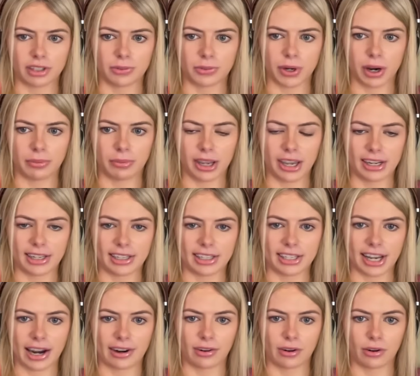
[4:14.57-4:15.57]
de Bromhead and
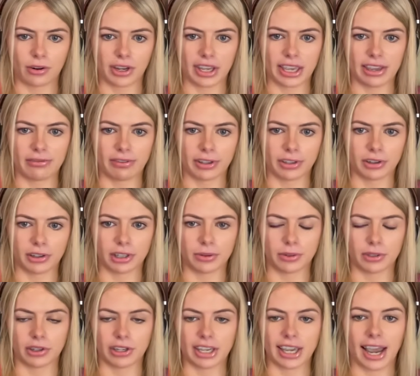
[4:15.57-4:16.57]
Darrow O'Keefe. I thought he
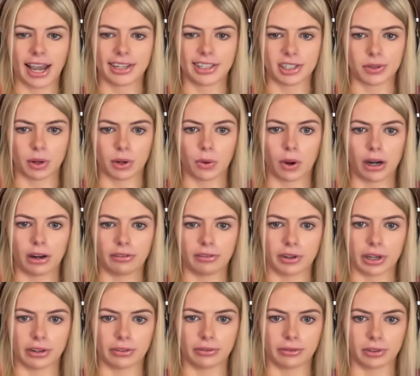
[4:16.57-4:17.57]
was eye-catching when
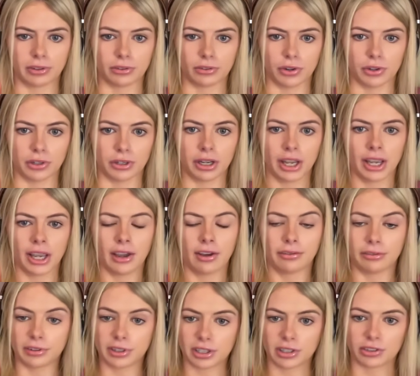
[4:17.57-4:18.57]
qualifying for the run
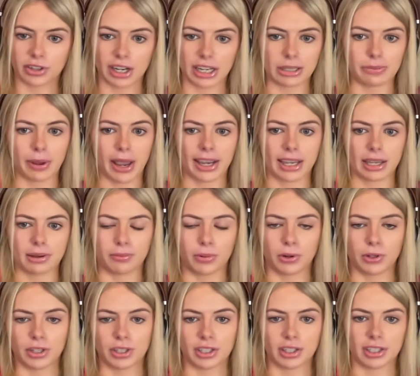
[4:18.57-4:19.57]
for this race back in
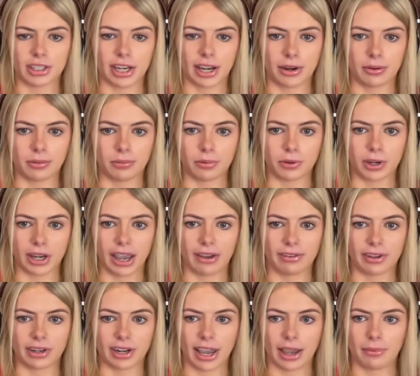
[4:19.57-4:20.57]
Punchestown. But
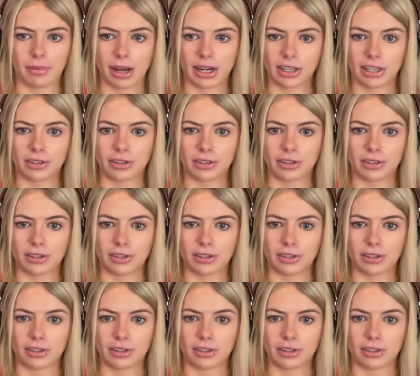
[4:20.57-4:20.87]
Gavin, any